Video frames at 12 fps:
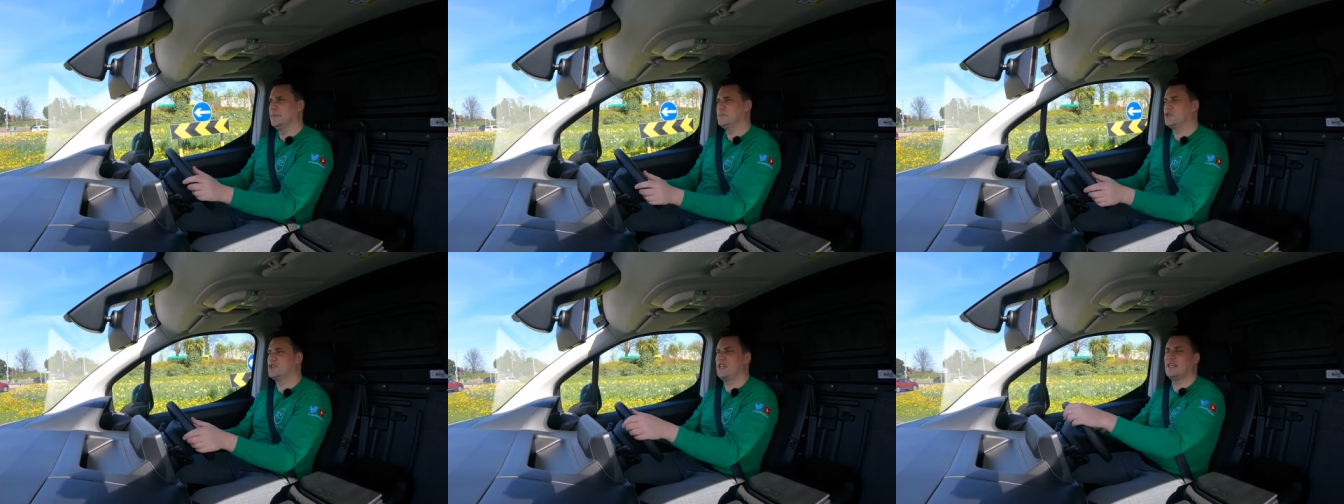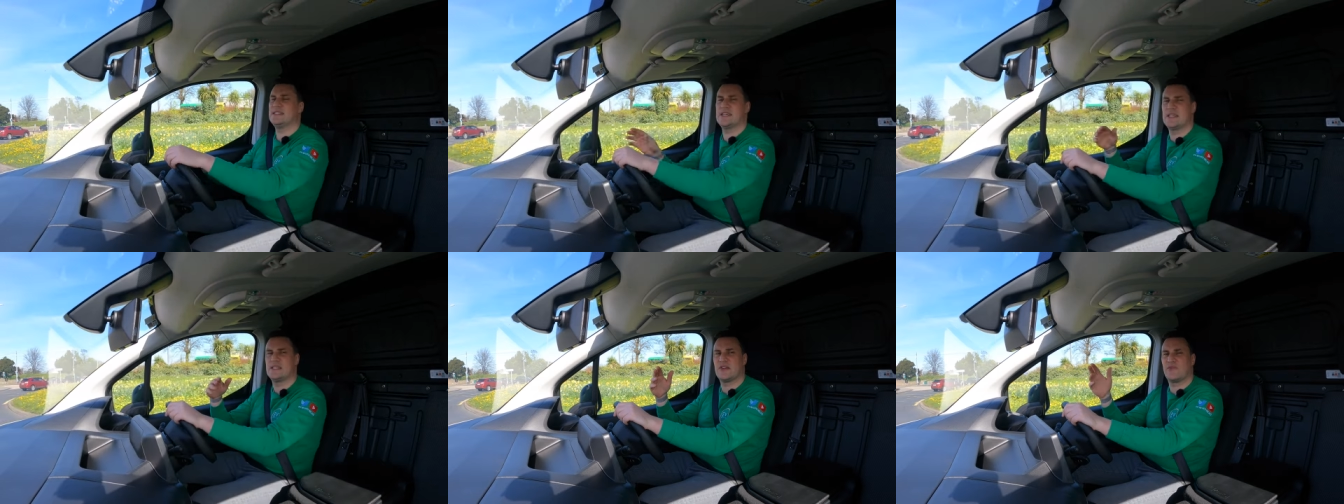just so you can
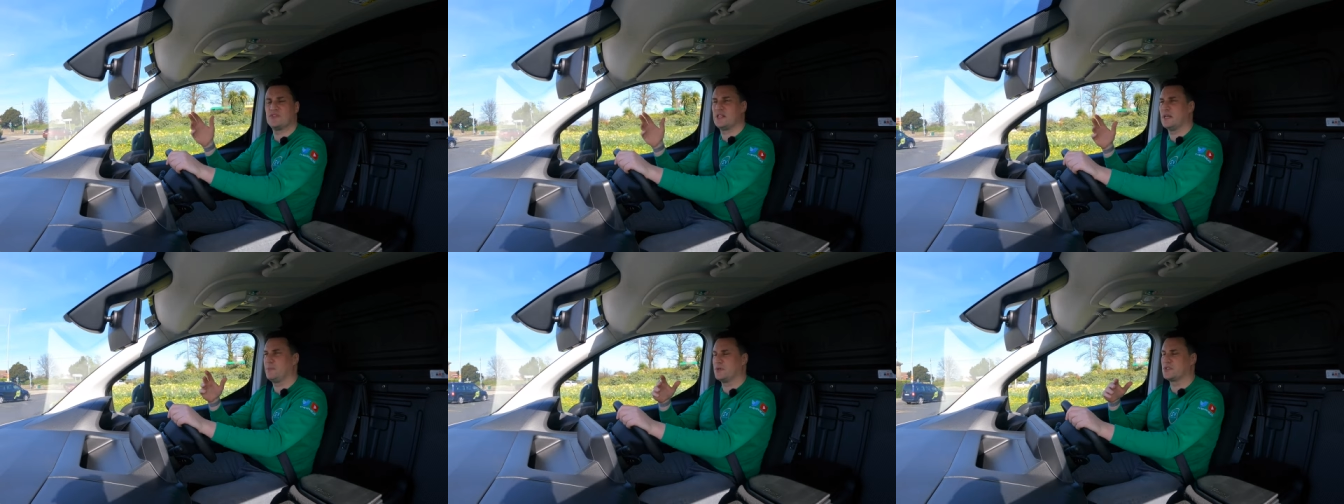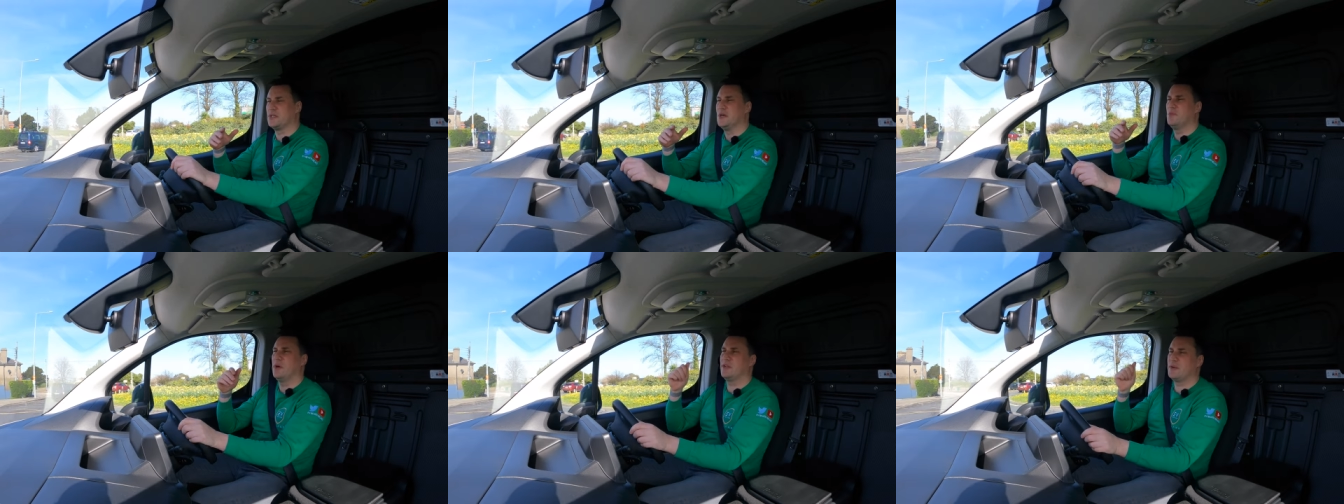see the difference in it. But
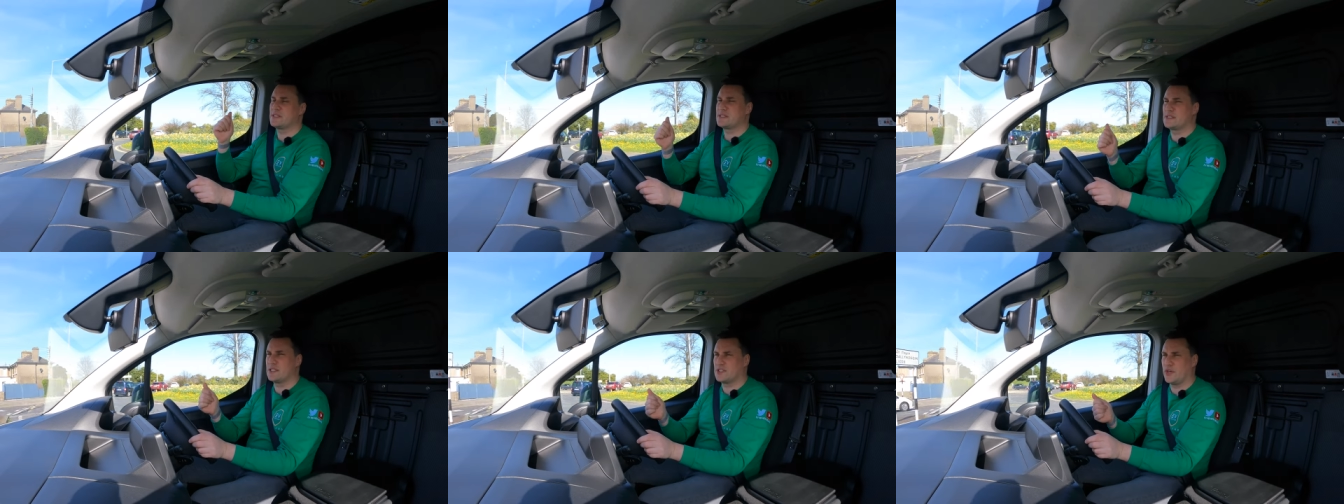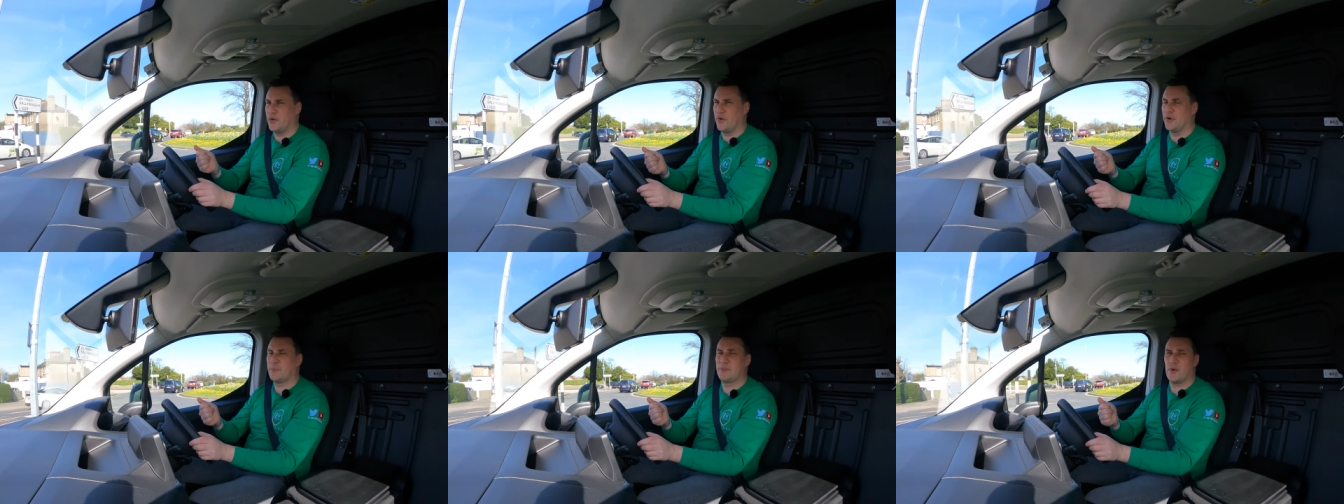whether it's the
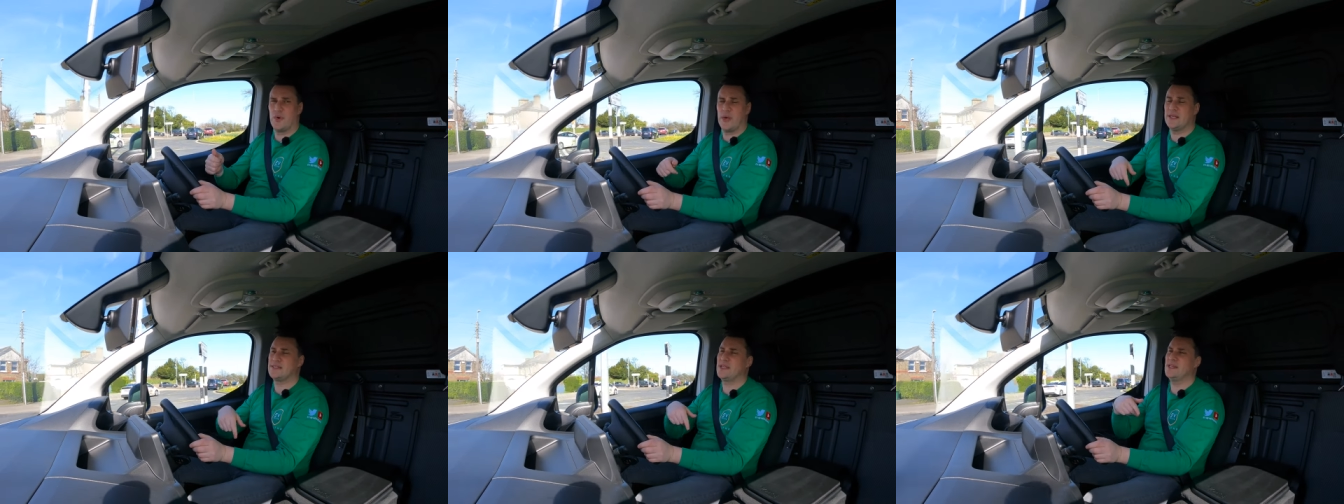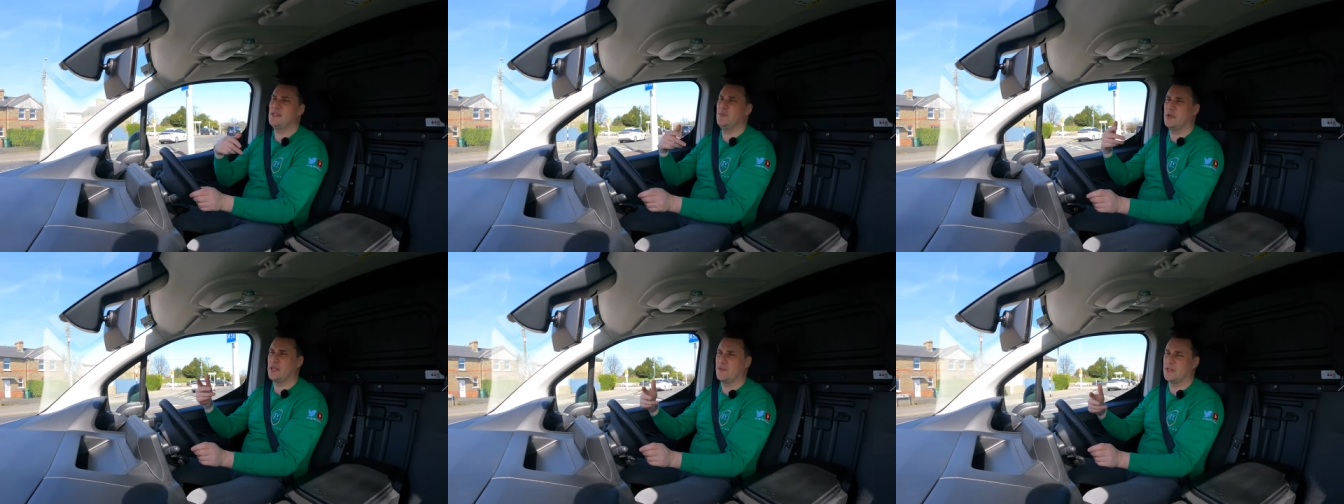Toyota ProAce City,
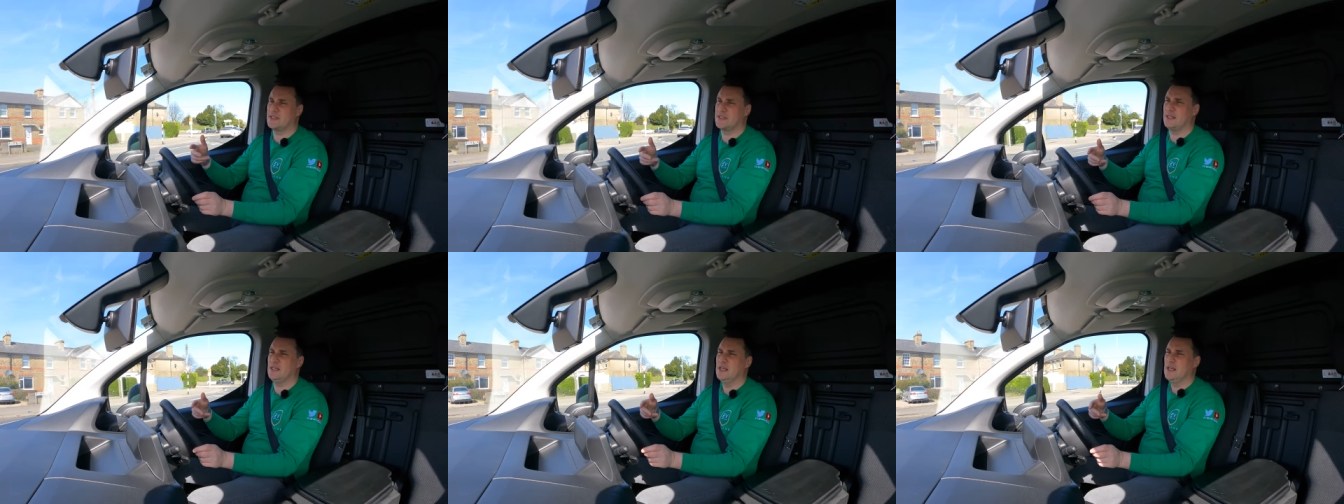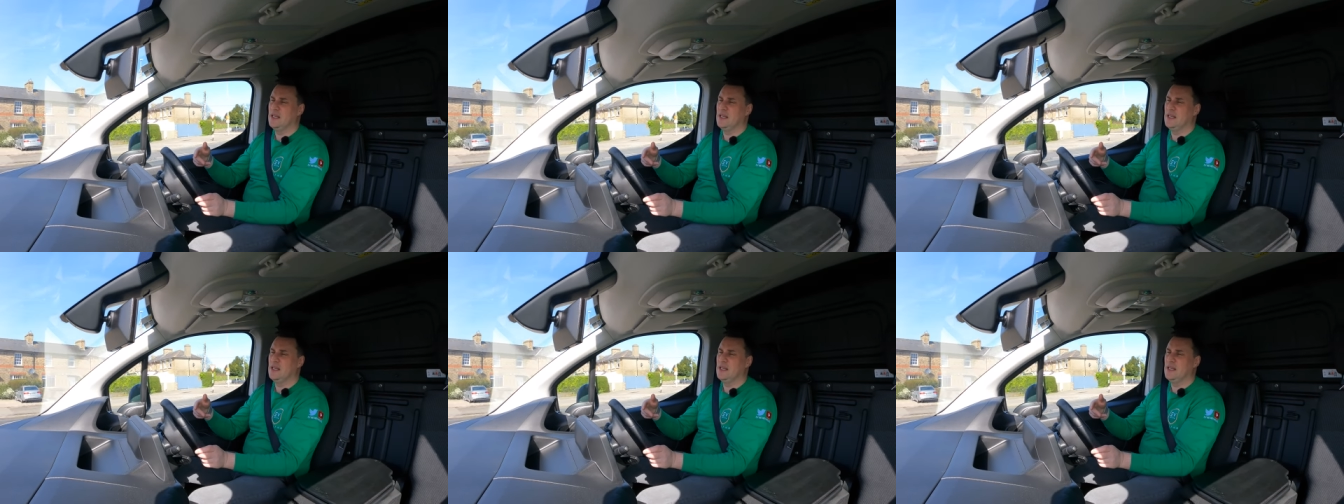whether it's the